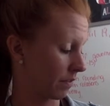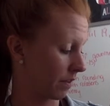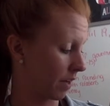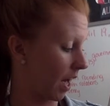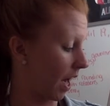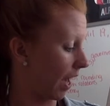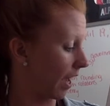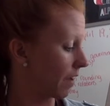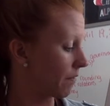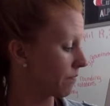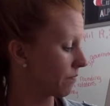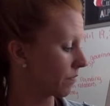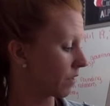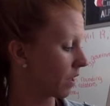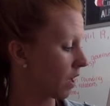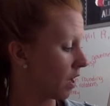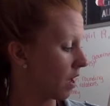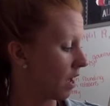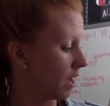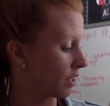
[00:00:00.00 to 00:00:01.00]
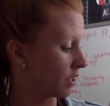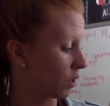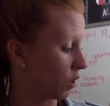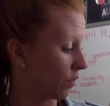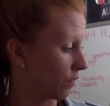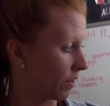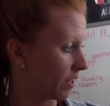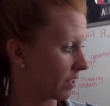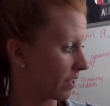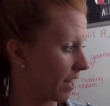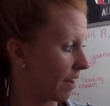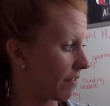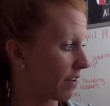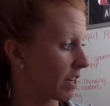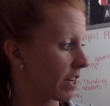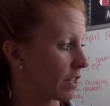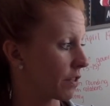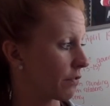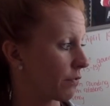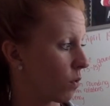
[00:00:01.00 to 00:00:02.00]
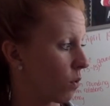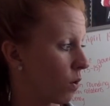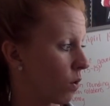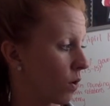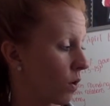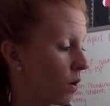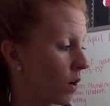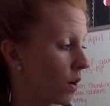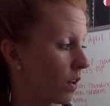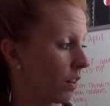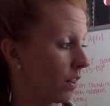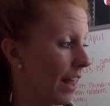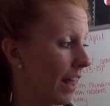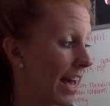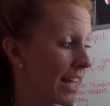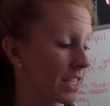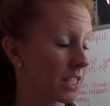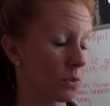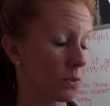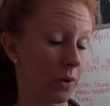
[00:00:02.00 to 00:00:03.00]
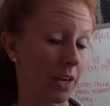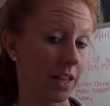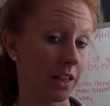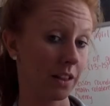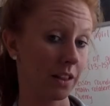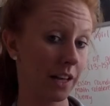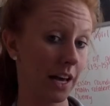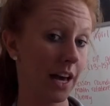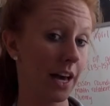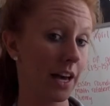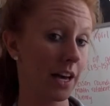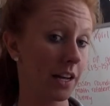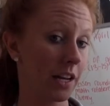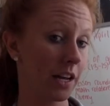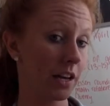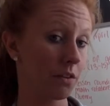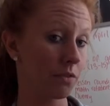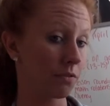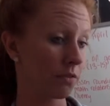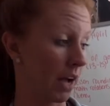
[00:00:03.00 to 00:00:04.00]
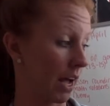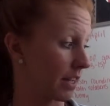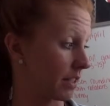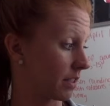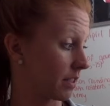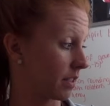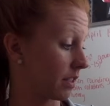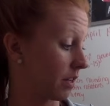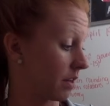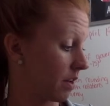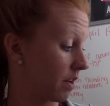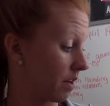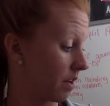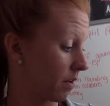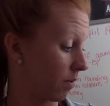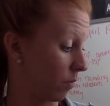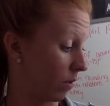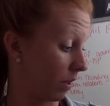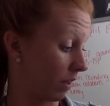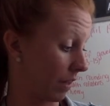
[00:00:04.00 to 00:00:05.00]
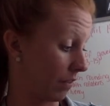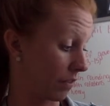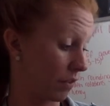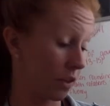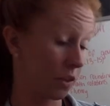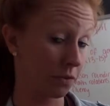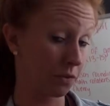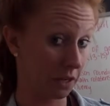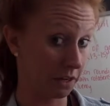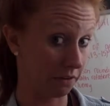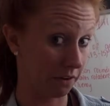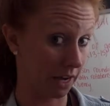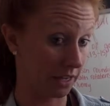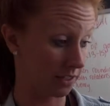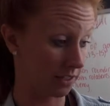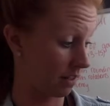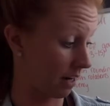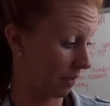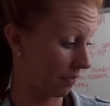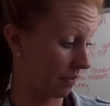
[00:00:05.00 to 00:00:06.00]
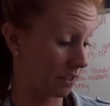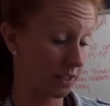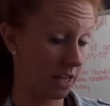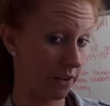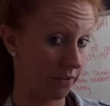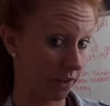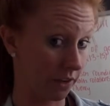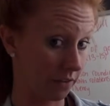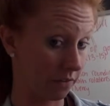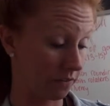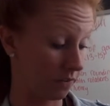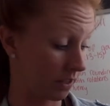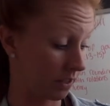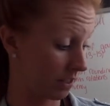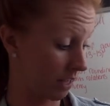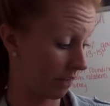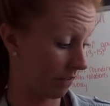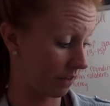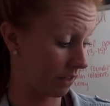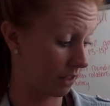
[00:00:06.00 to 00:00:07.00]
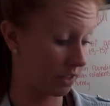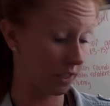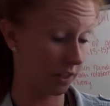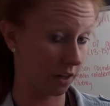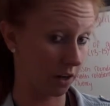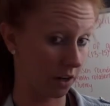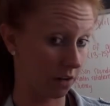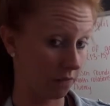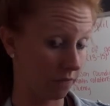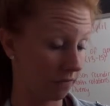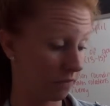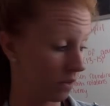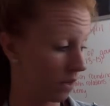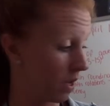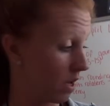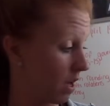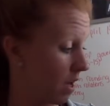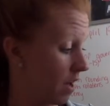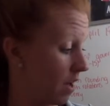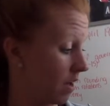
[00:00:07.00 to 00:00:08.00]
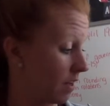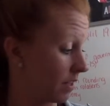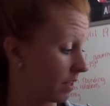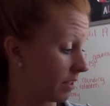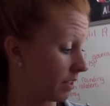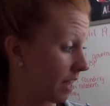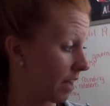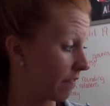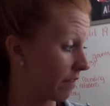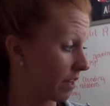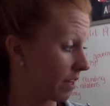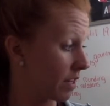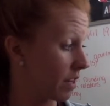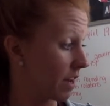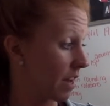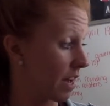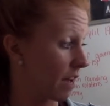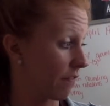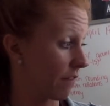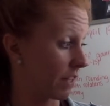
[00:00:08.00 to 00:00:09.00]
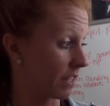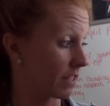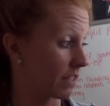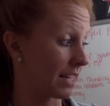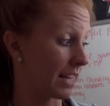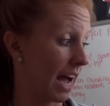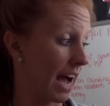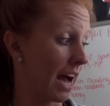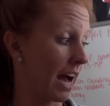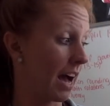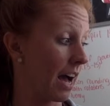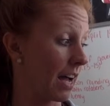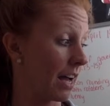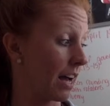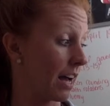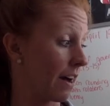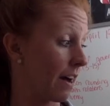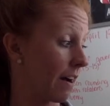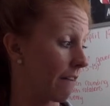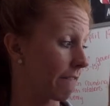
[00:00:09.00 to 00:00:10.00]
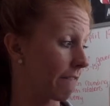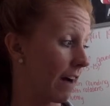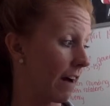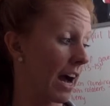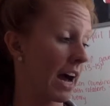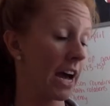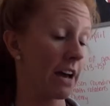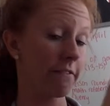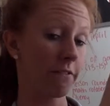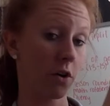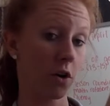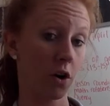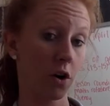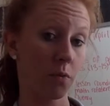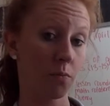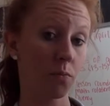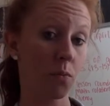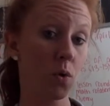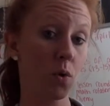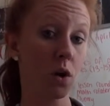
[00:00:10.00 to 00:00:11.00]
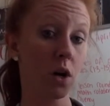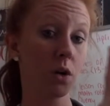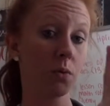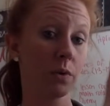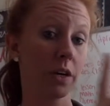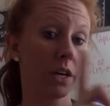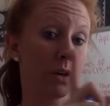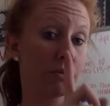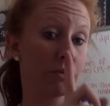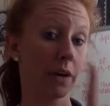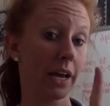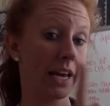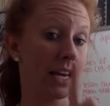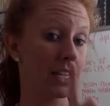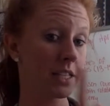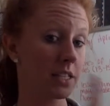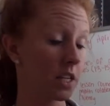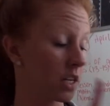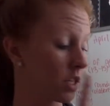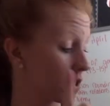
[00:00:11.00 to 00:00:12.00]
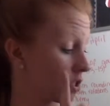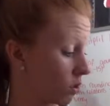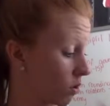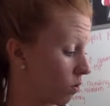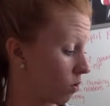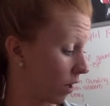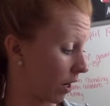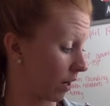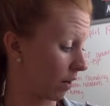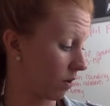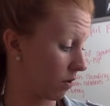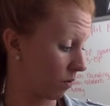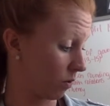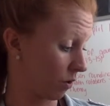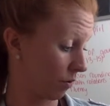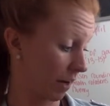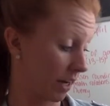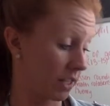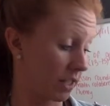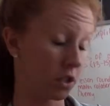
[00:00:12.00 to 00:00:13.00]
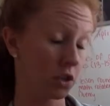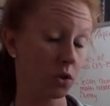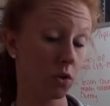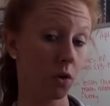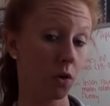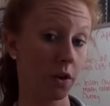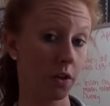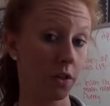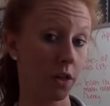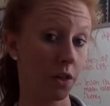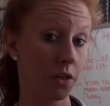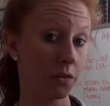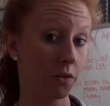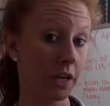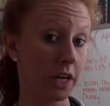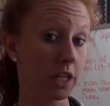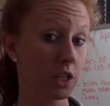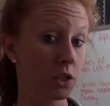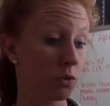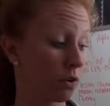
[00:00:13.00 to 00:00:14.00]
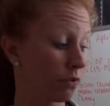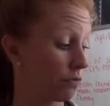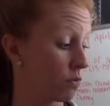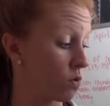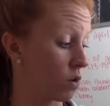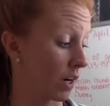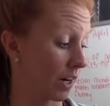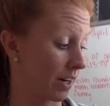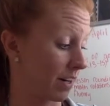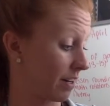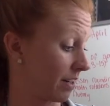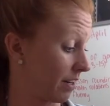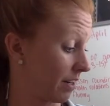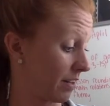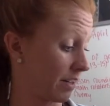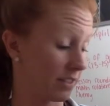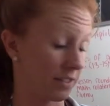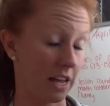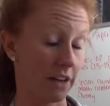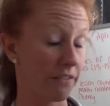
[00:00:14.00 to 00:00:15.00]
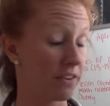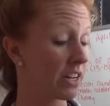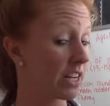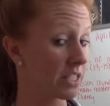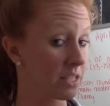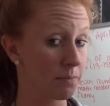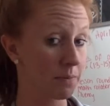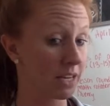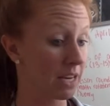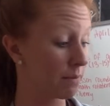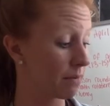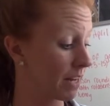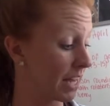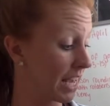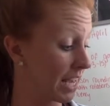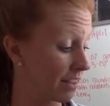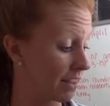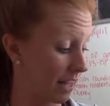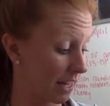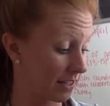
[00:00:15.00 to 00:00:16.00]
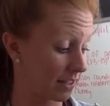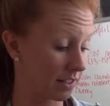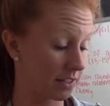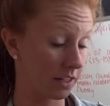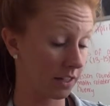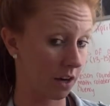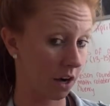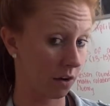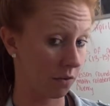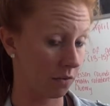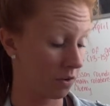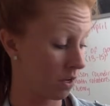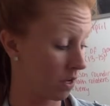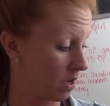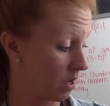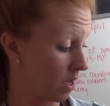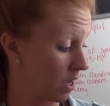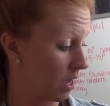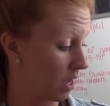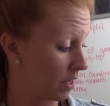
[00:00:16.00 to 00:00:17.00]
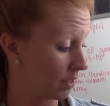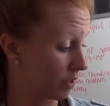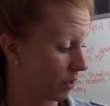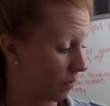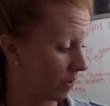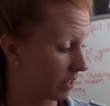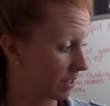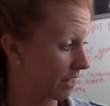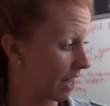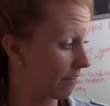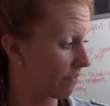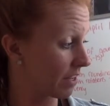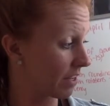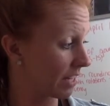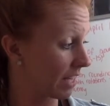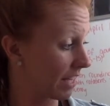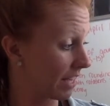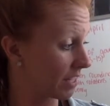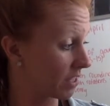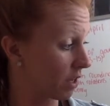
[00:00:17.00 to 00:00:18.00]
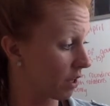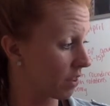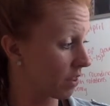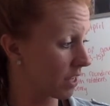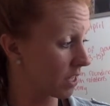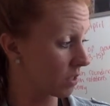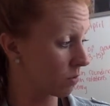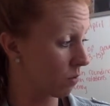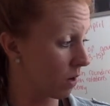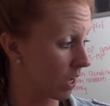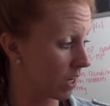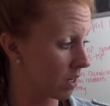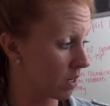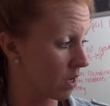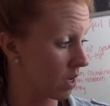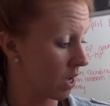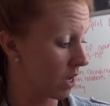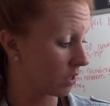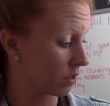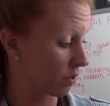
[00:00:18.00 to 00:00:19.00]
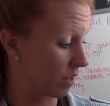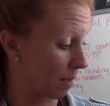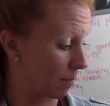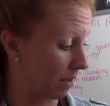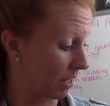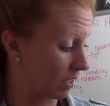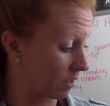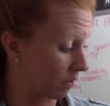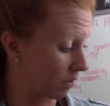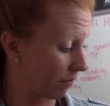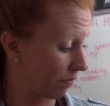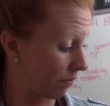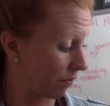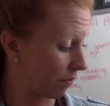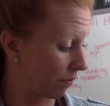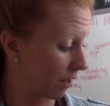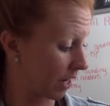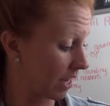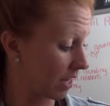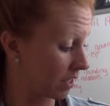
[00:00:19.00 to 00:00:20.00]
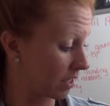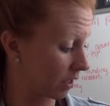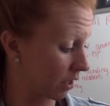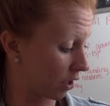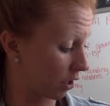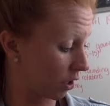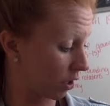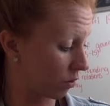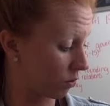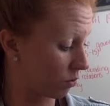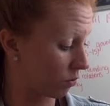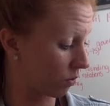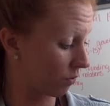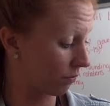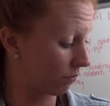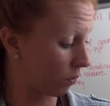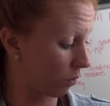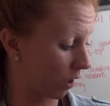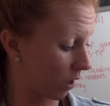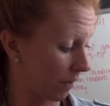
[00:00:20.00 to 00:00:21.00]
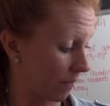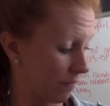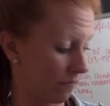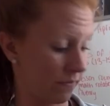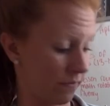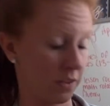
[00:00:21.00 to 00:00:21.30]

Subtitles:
Okay? So if the 7 is 4 or less, we let it rest. We let the 3 rest, not the 7. The 7's a 0. 7, if it's not 5 or more, we raise the score. We raise the score of the 3 to a 4. The 7 doesn't become an 8. That's a 0. So the 7 is on this one, so that means the 3 is going to go to a 4.